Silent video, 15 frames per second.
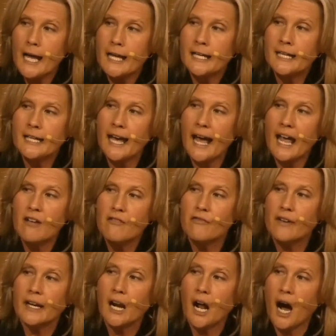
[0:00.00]
gave
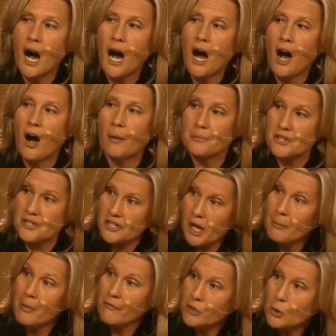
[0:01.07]
it up. Some
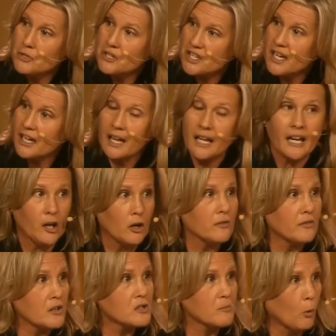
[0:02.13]
of you sitting here
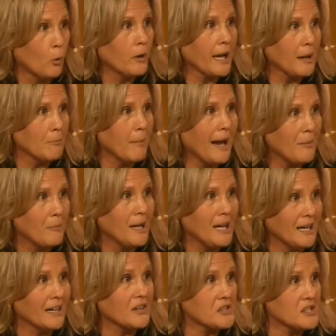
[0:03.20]
this morning may be
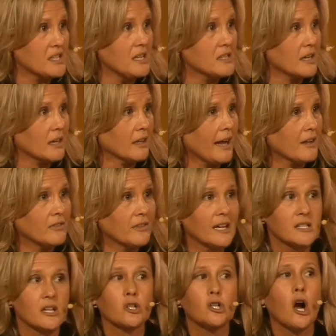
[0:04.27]
in a season like
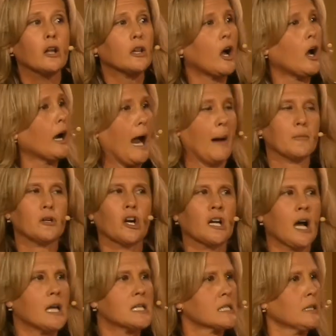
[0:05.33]
this, and y'all are, I'm your
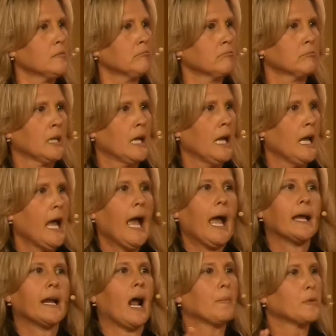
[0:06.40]
cousin
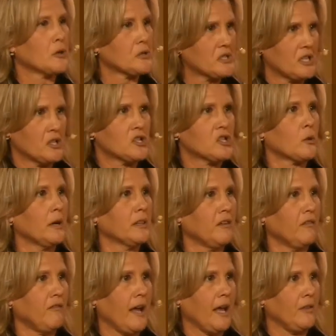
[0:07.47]
and I'm your sister in the
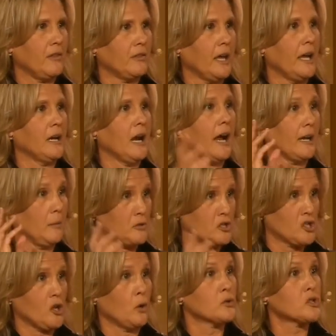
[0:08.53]
faith, and I am
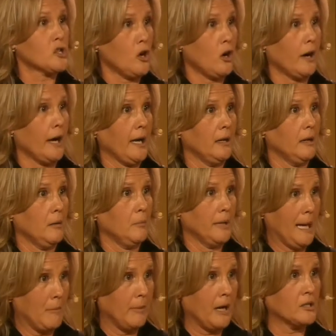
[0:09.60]
so sorry, but
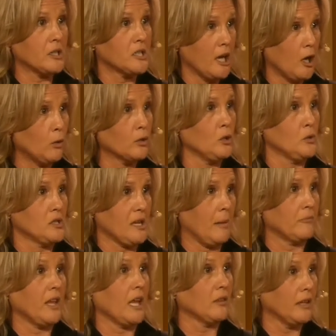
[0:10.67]
I'm about to tell you
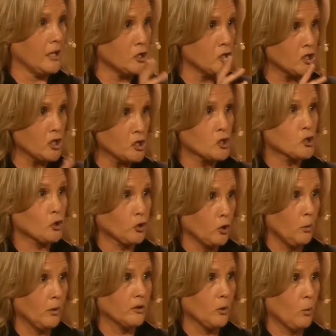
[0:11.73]
something that is just
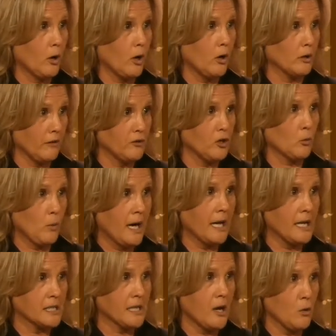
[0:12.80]
true in the world. If you're
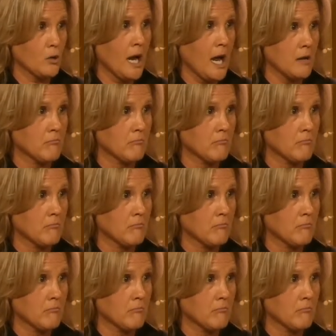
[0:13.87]
ready, say, okay.